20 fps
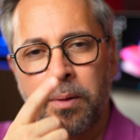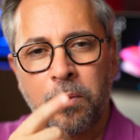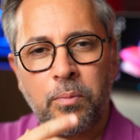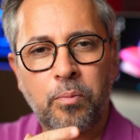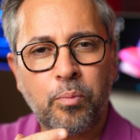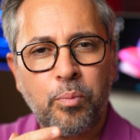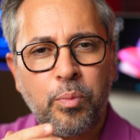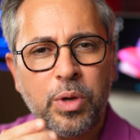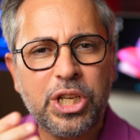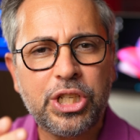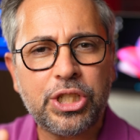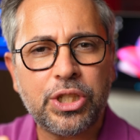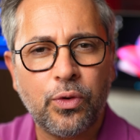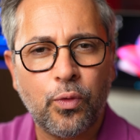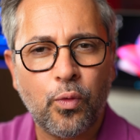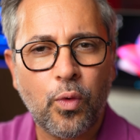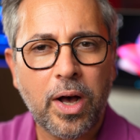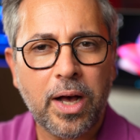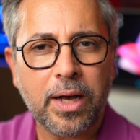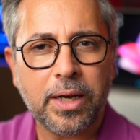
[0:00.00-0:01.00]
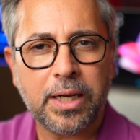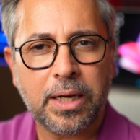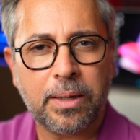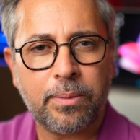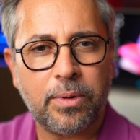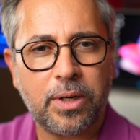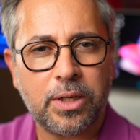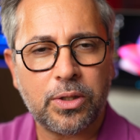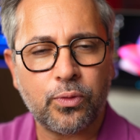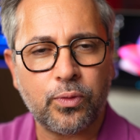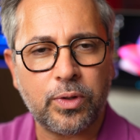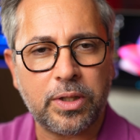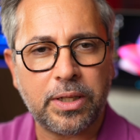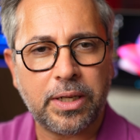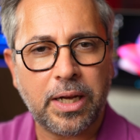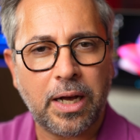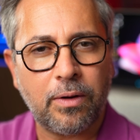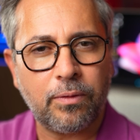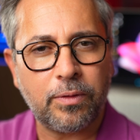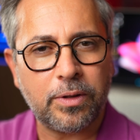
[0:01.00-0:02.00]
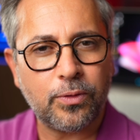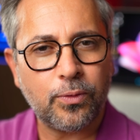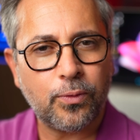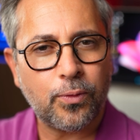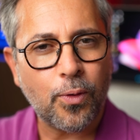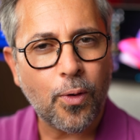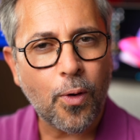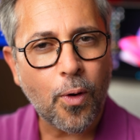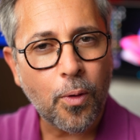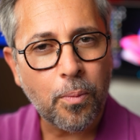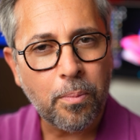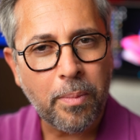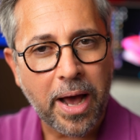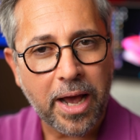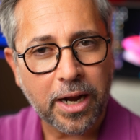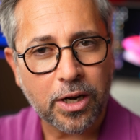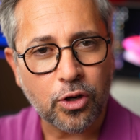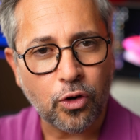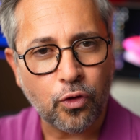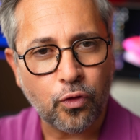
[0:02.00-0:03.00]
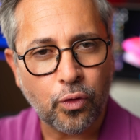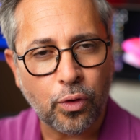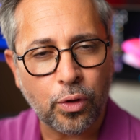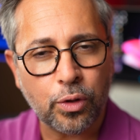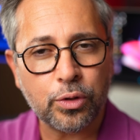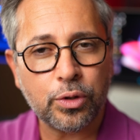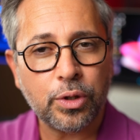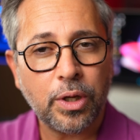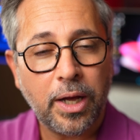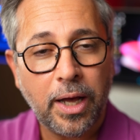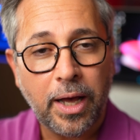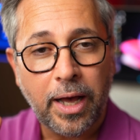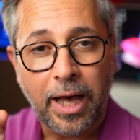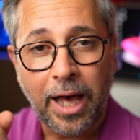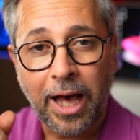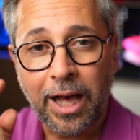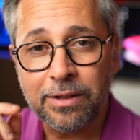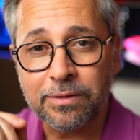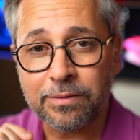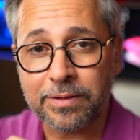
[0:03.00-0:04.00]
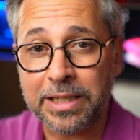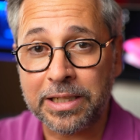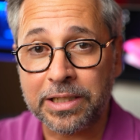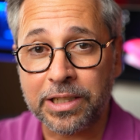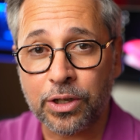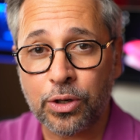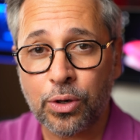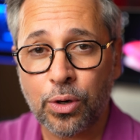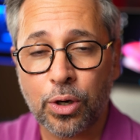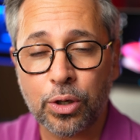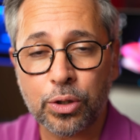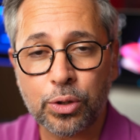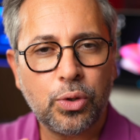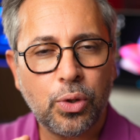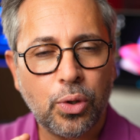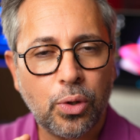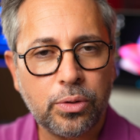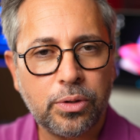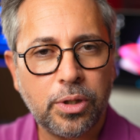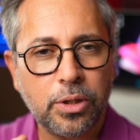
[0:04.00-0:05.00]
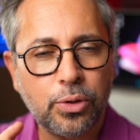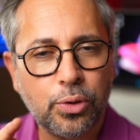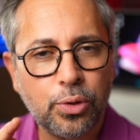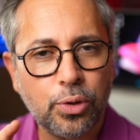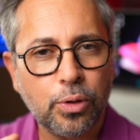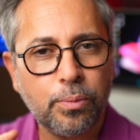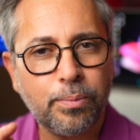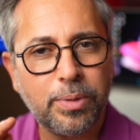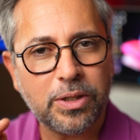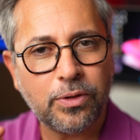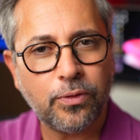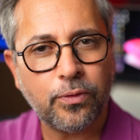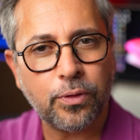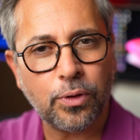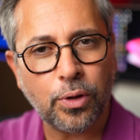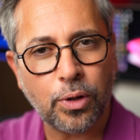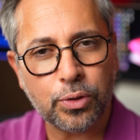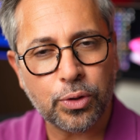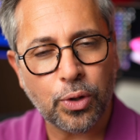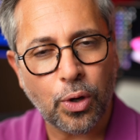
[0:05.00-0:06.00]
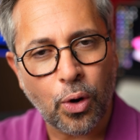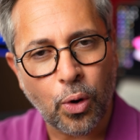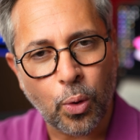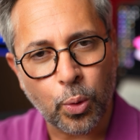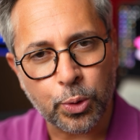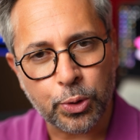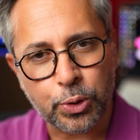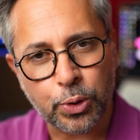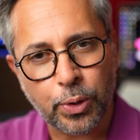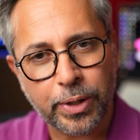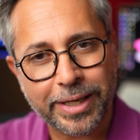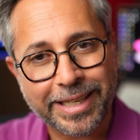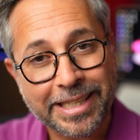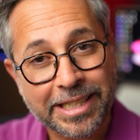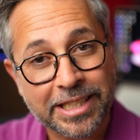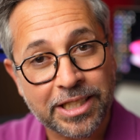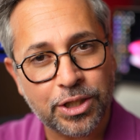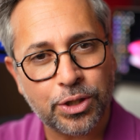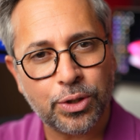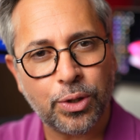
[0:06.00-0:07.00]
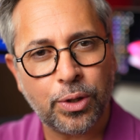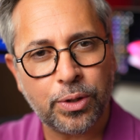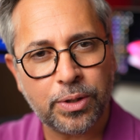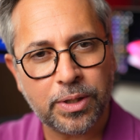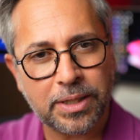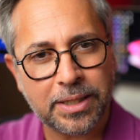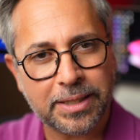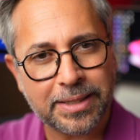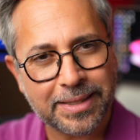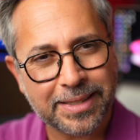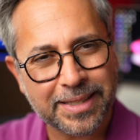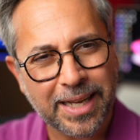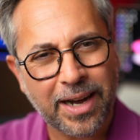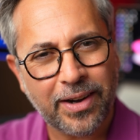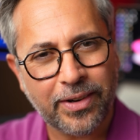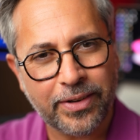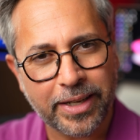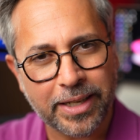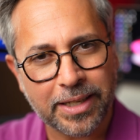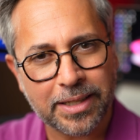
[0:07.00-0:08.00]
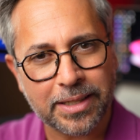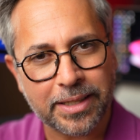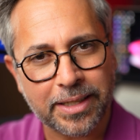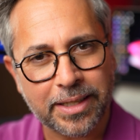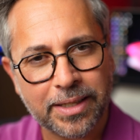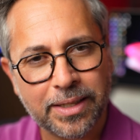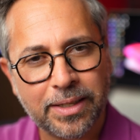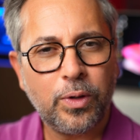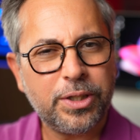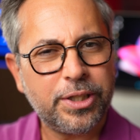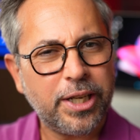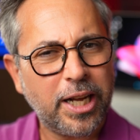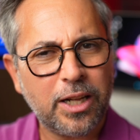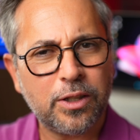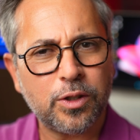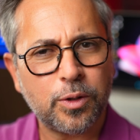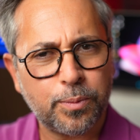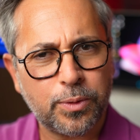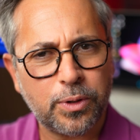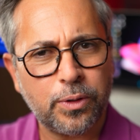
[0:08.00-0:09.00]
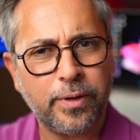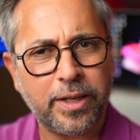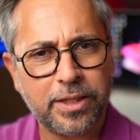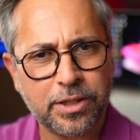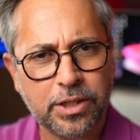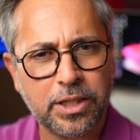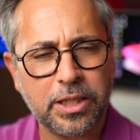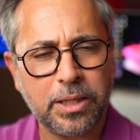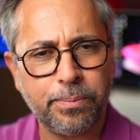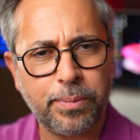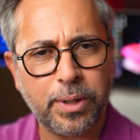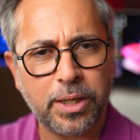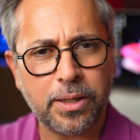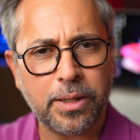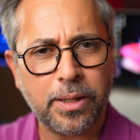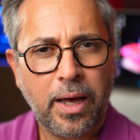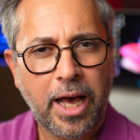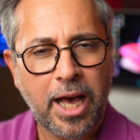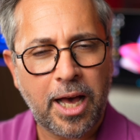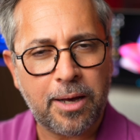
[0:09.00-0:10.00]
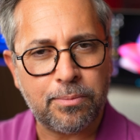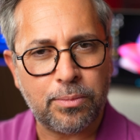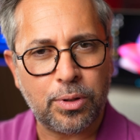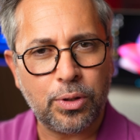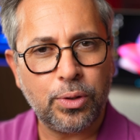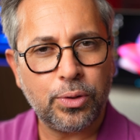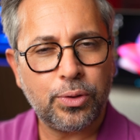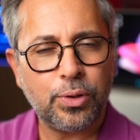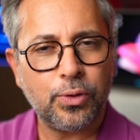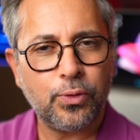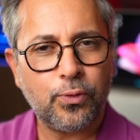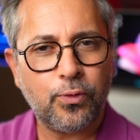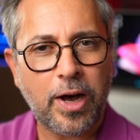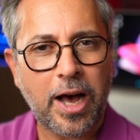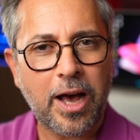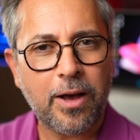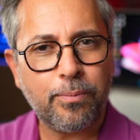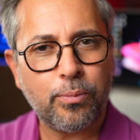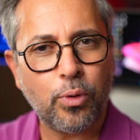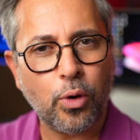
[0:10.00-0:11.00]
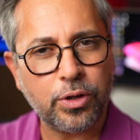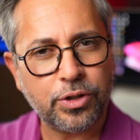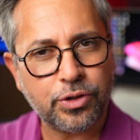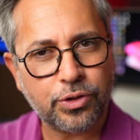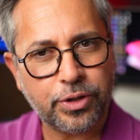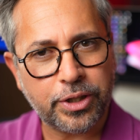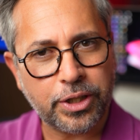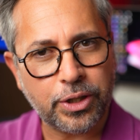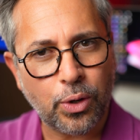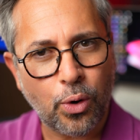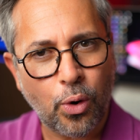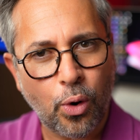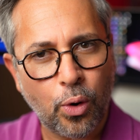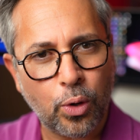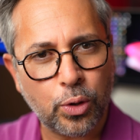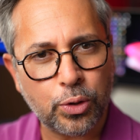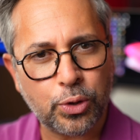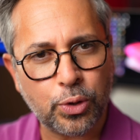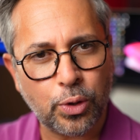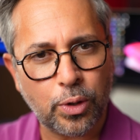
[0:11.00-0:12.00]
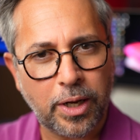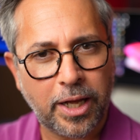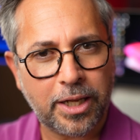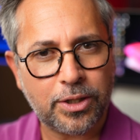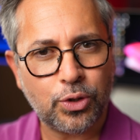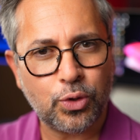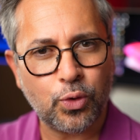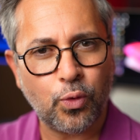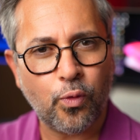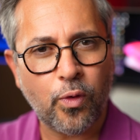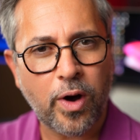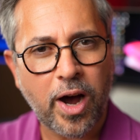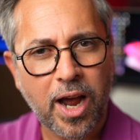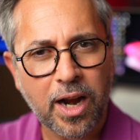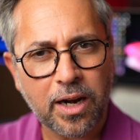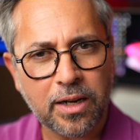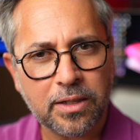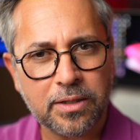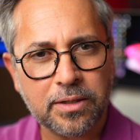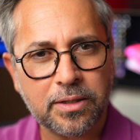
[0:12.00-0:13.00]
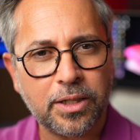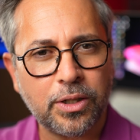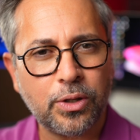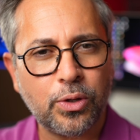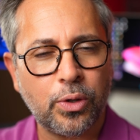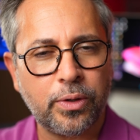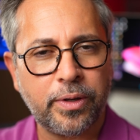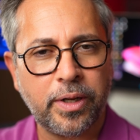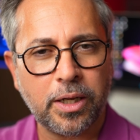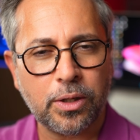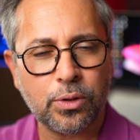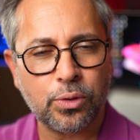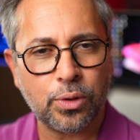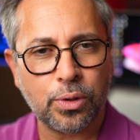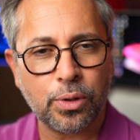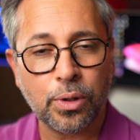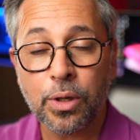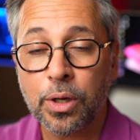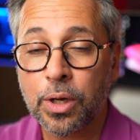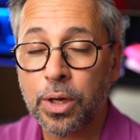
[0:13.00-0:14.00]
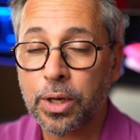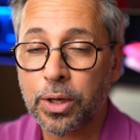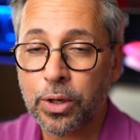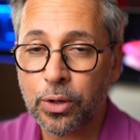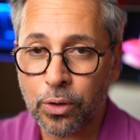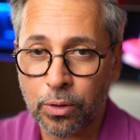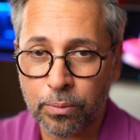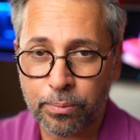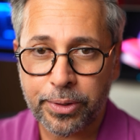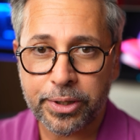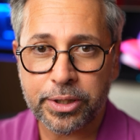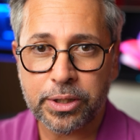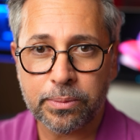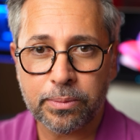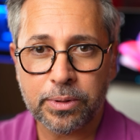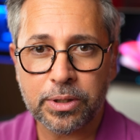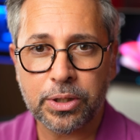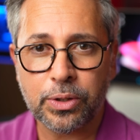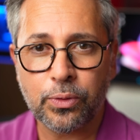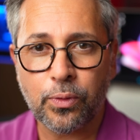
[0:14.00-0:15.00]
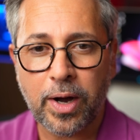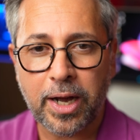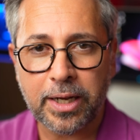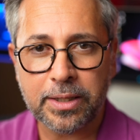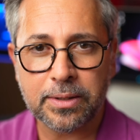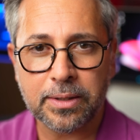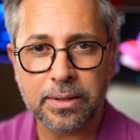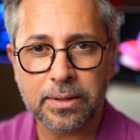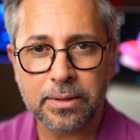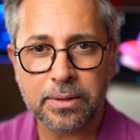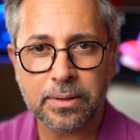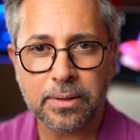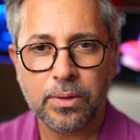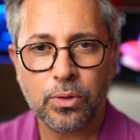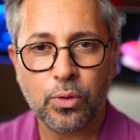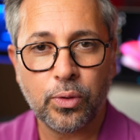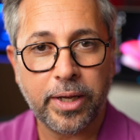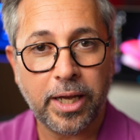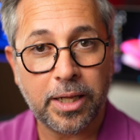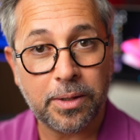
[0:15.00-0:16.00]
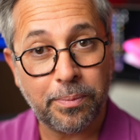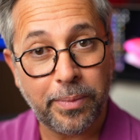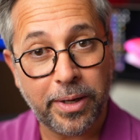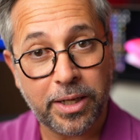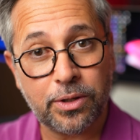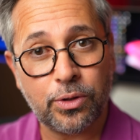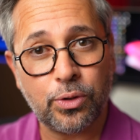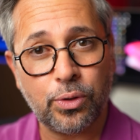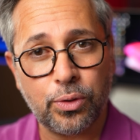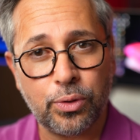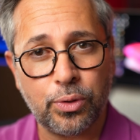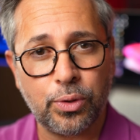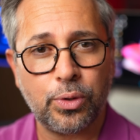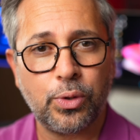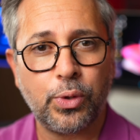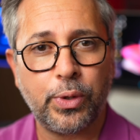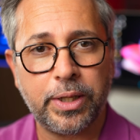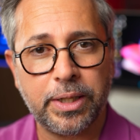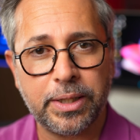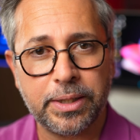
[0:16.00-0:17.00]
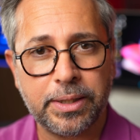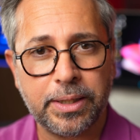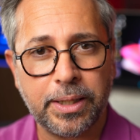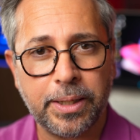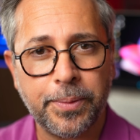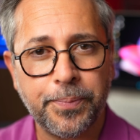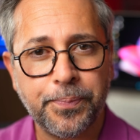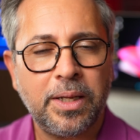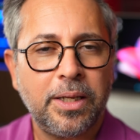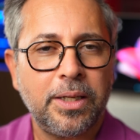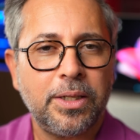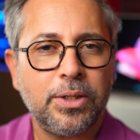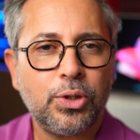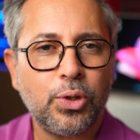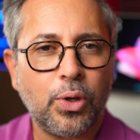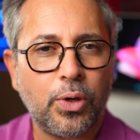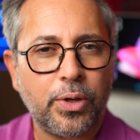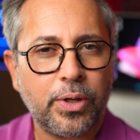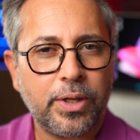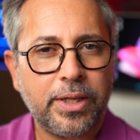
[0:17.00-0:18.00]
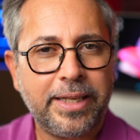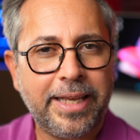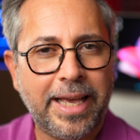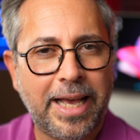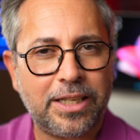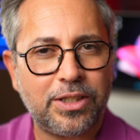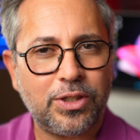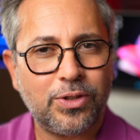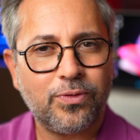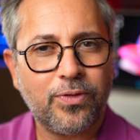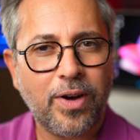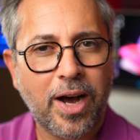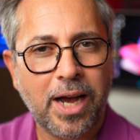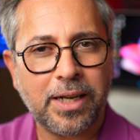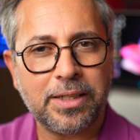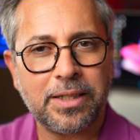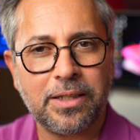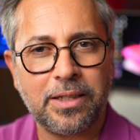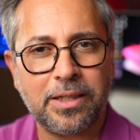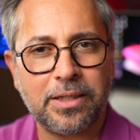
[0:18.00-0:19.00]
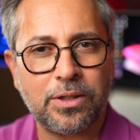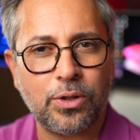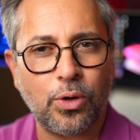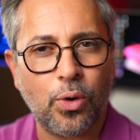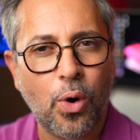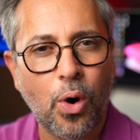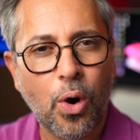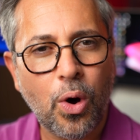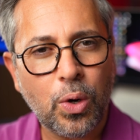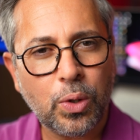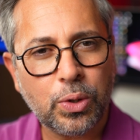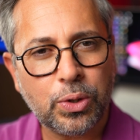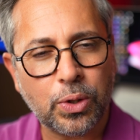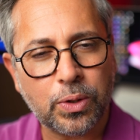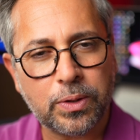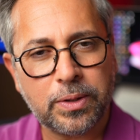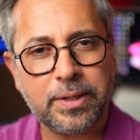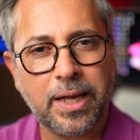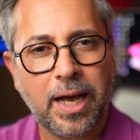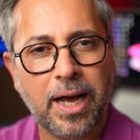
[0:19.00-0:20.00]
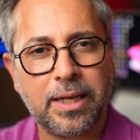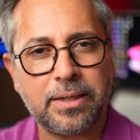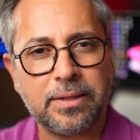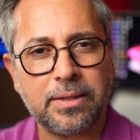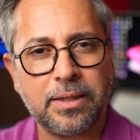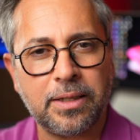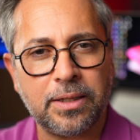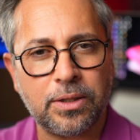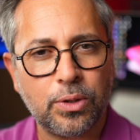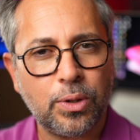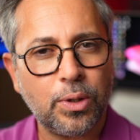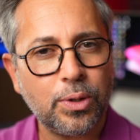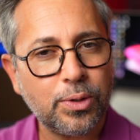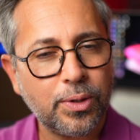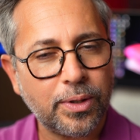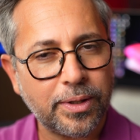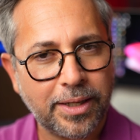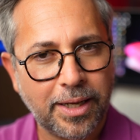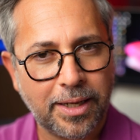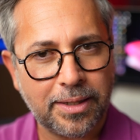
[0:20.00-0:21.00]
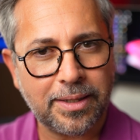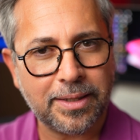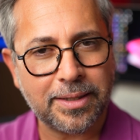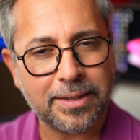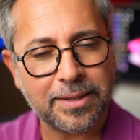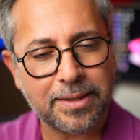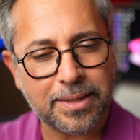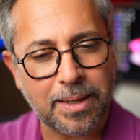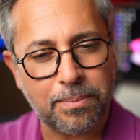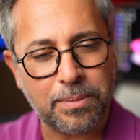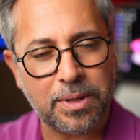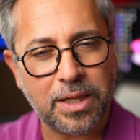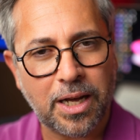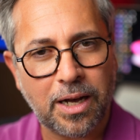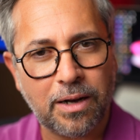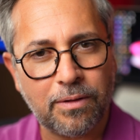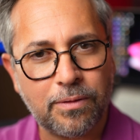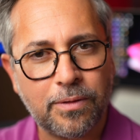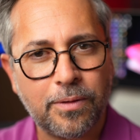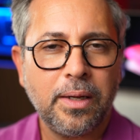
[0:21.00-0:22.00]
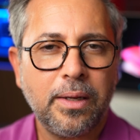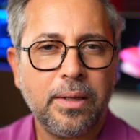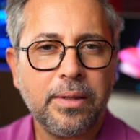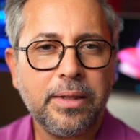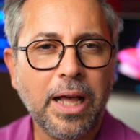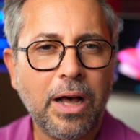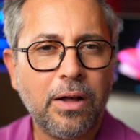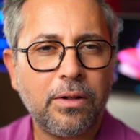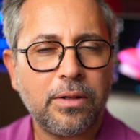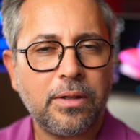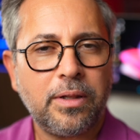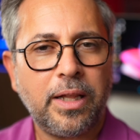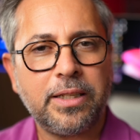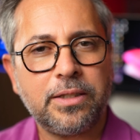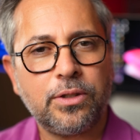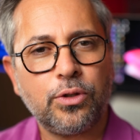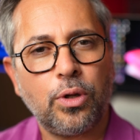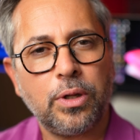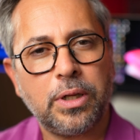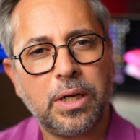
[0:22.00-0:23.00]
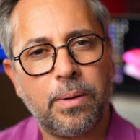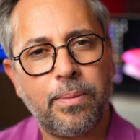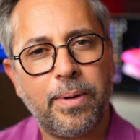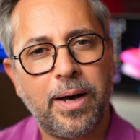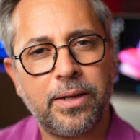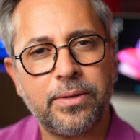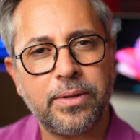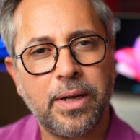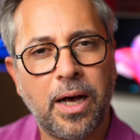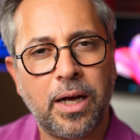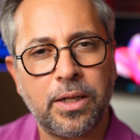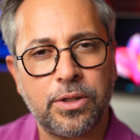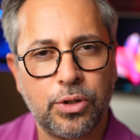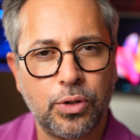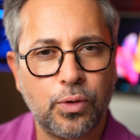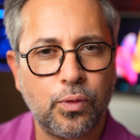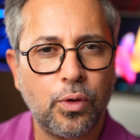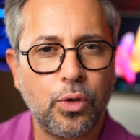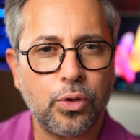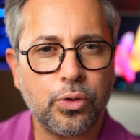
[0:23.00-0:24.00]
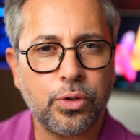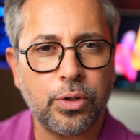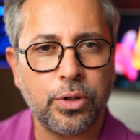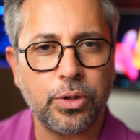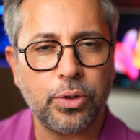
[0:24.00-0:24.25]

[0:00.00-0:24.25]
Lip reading: Mission 1 cameras will come with 4 microphones and will record 32-bit float audio internally directly, which helps prevent clipping. And Bluetooth 5.3 audio lets you wirelessly connect to compatible devices to get better audio quality. So yes, finally the audio size is also getting some love. Now let's talk about underwater